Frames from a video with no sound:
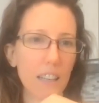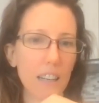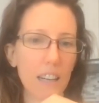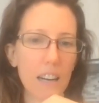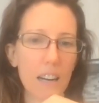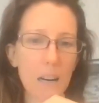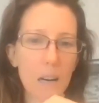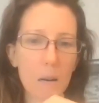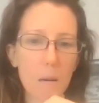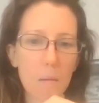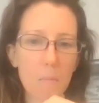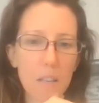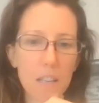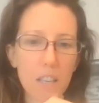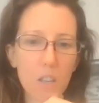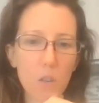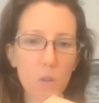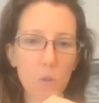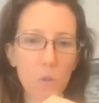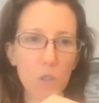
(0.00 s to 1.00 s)

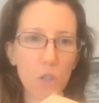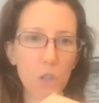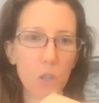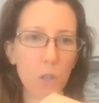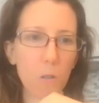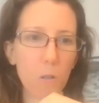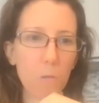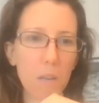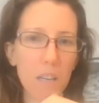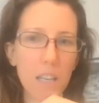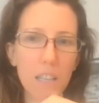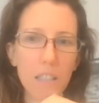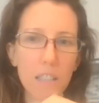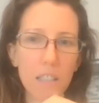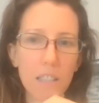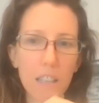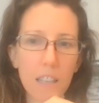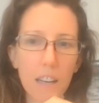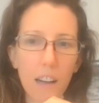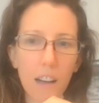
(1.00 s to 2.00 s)
YouTube.
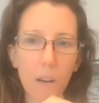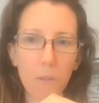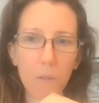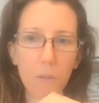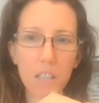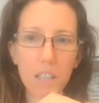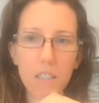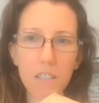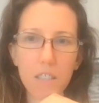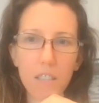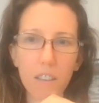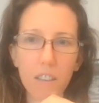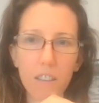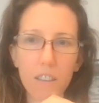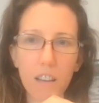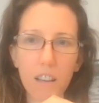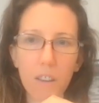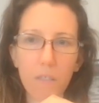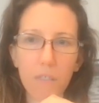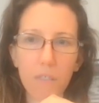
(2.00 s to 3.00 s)
I was going to start
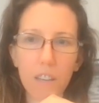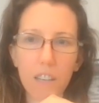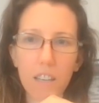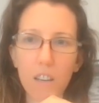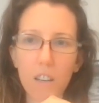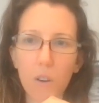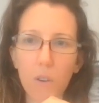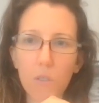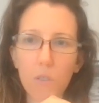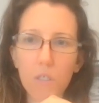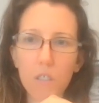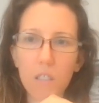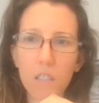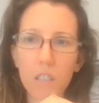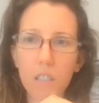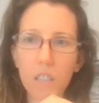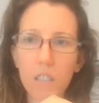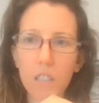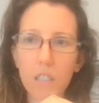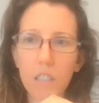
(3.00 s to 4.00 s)
another video
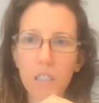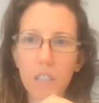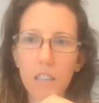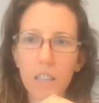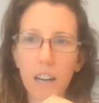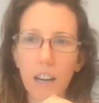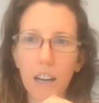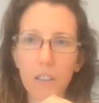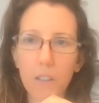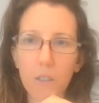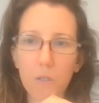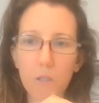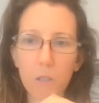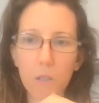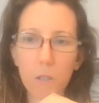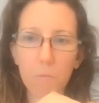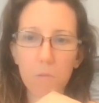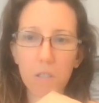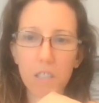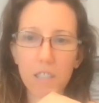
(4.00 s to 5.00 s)
on
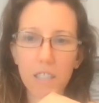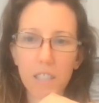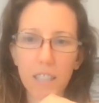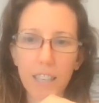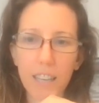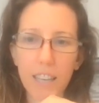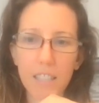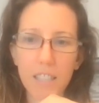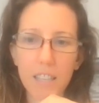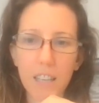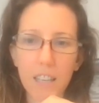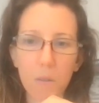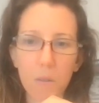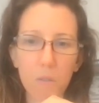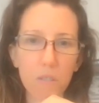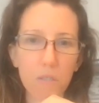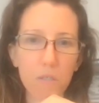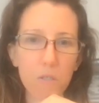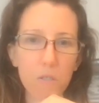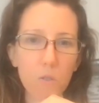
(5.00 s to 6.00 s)
YouTube just in case
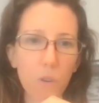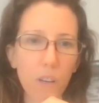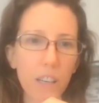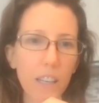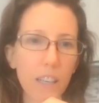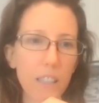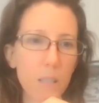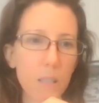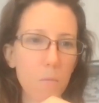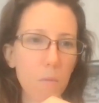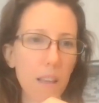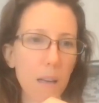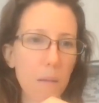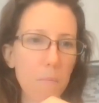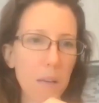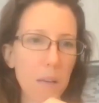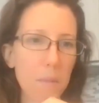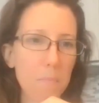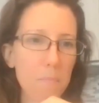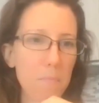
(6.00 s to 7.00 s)
anyone was joining us, but that
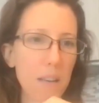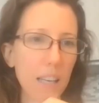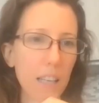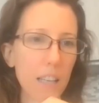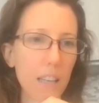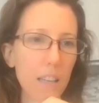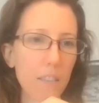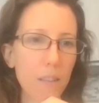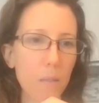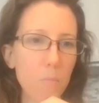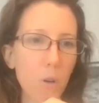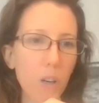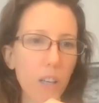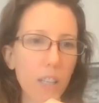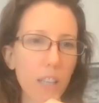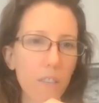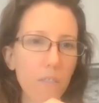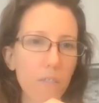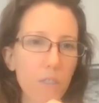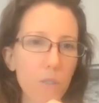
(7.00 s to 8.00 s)
might make it even more
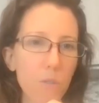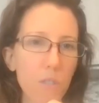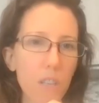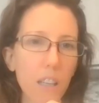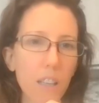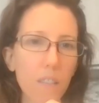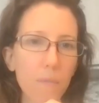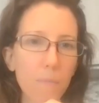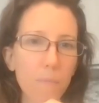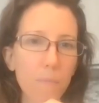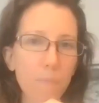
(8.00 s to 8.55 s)
confusing.